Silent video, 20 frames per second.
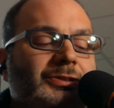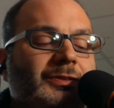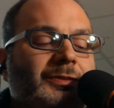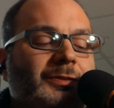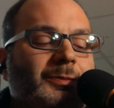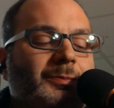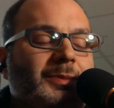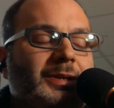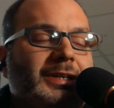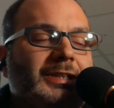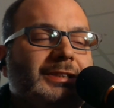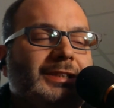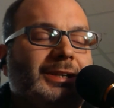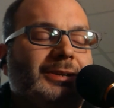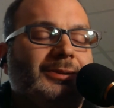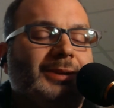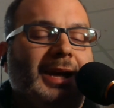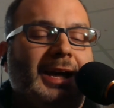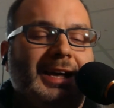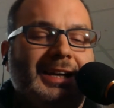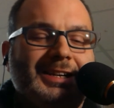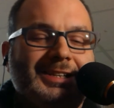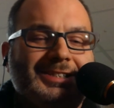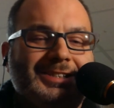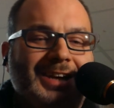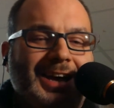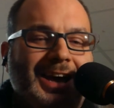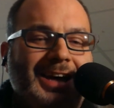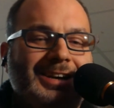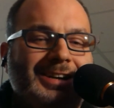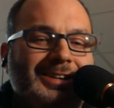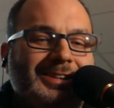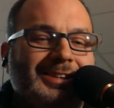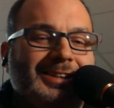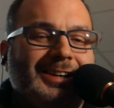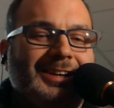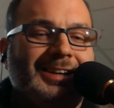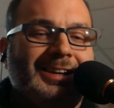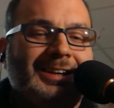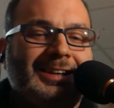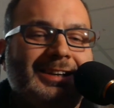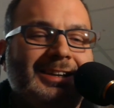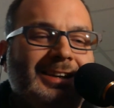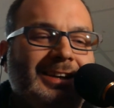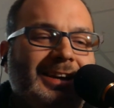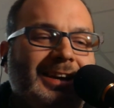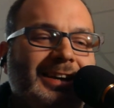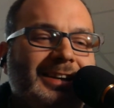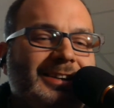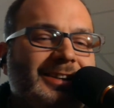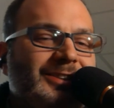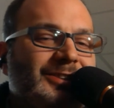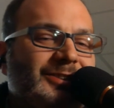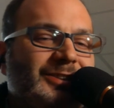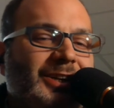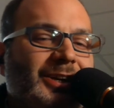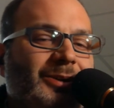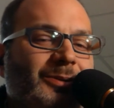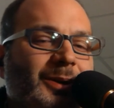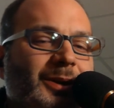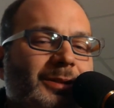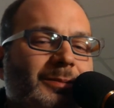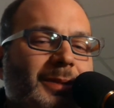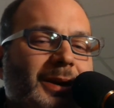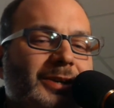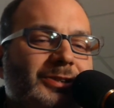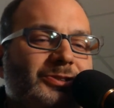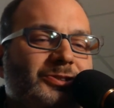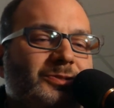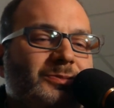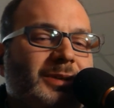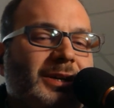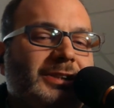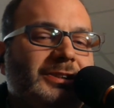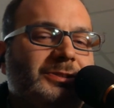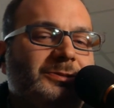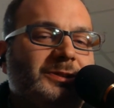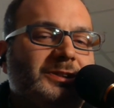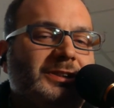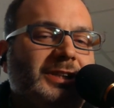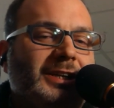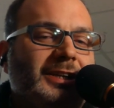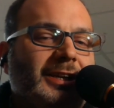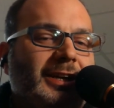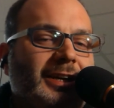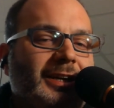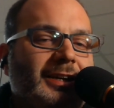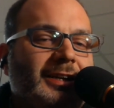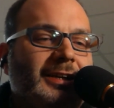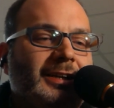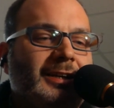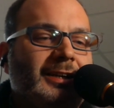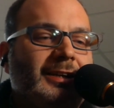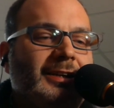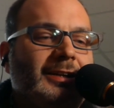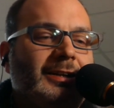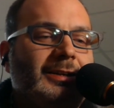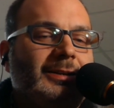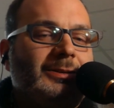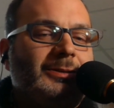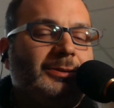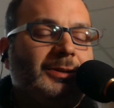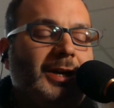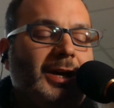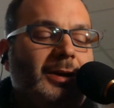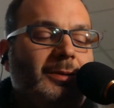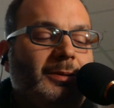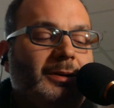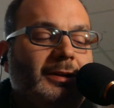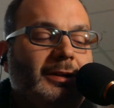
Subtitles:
sounds a lot better than most of them because it doesn't add anything. And it doesn't take away the bass too much, which I like.